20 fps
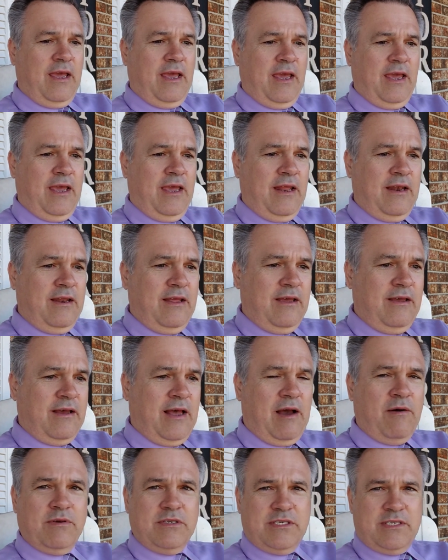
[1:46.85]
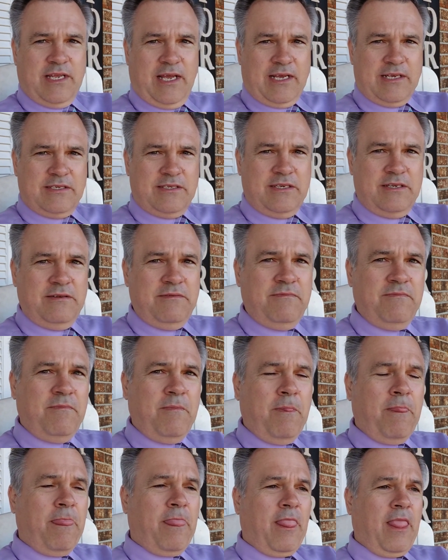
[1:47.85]
and I was tested,
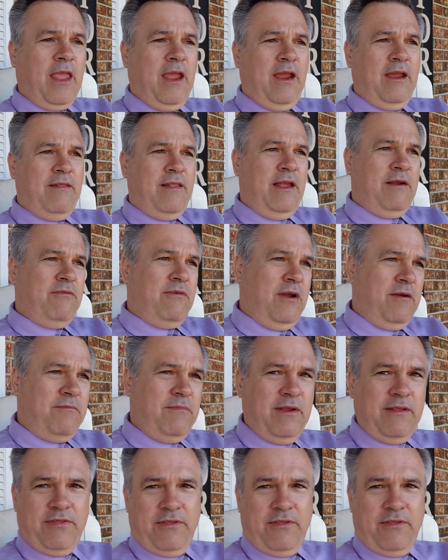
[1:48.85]
and they run me